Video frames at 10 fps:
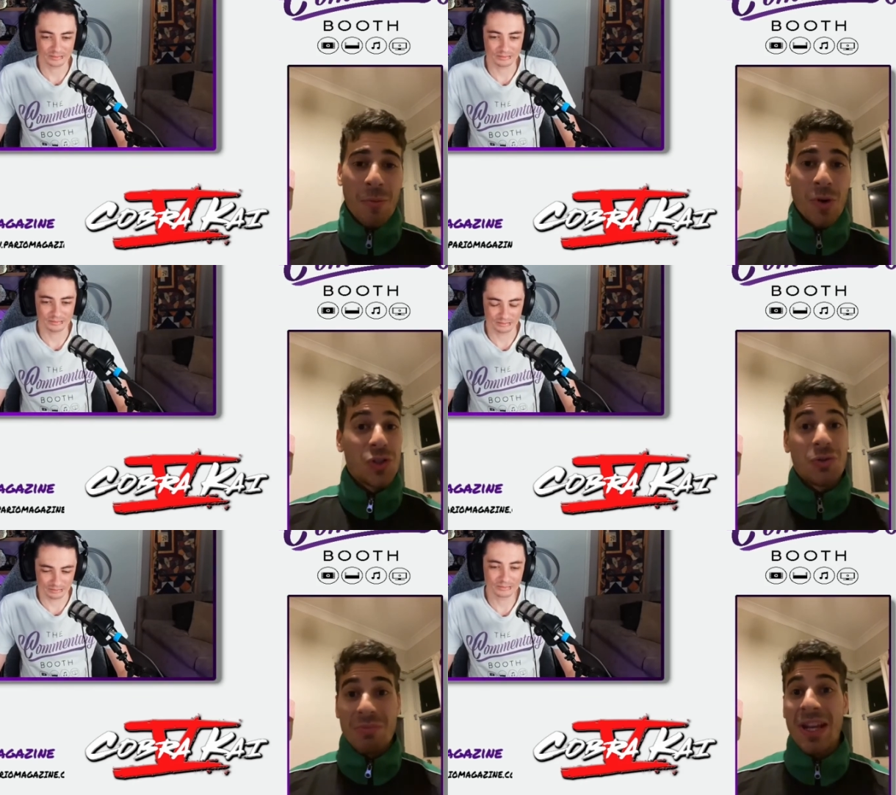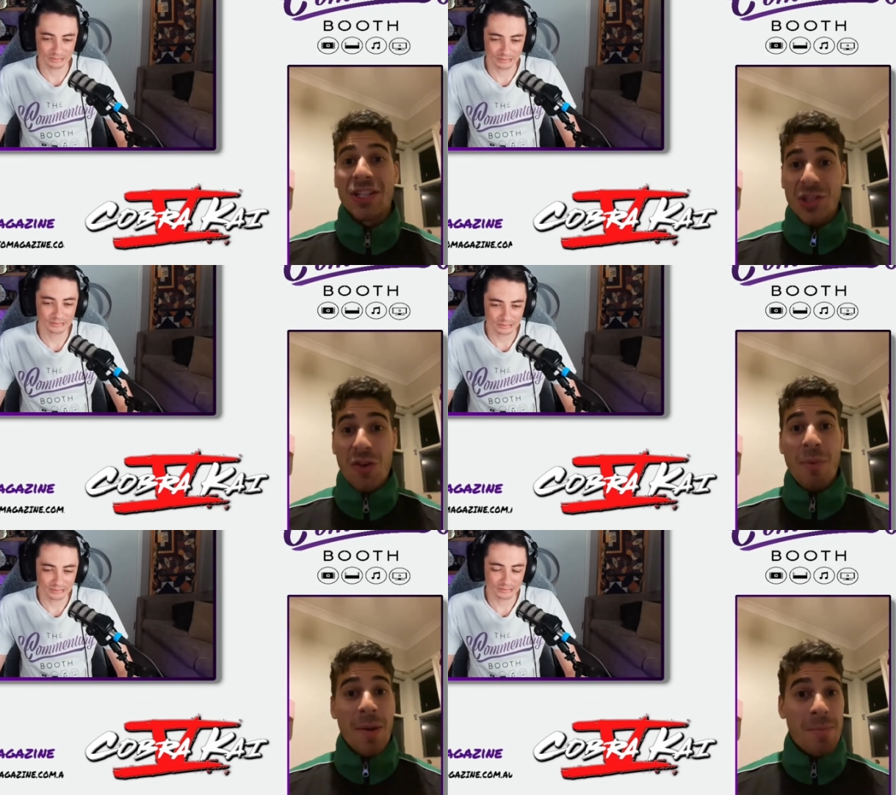Speaker 1: which in
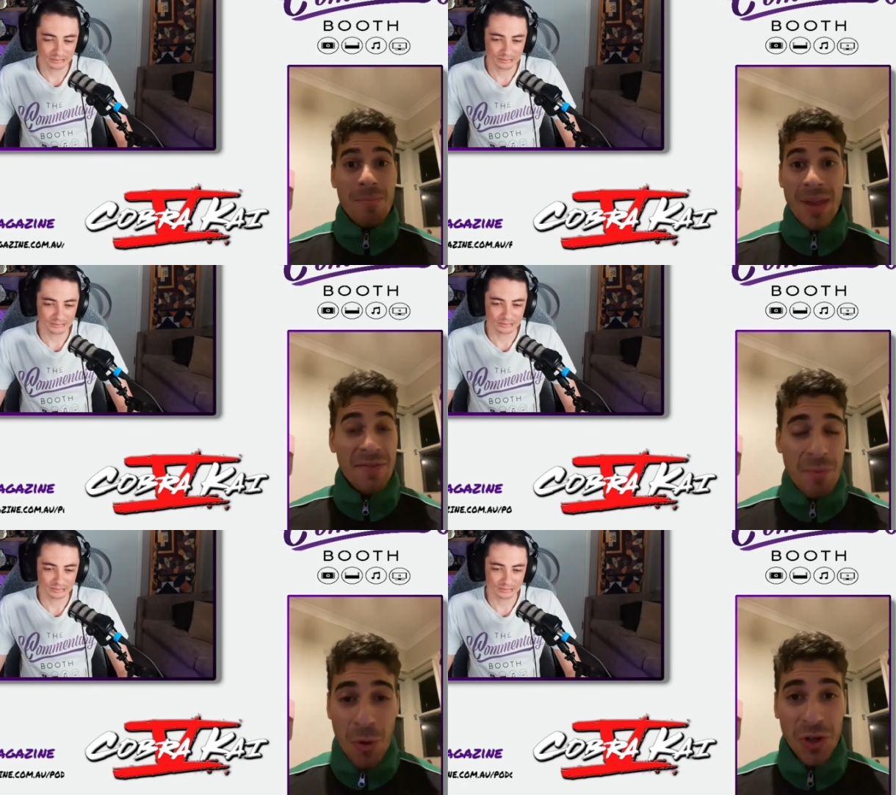itself might be even more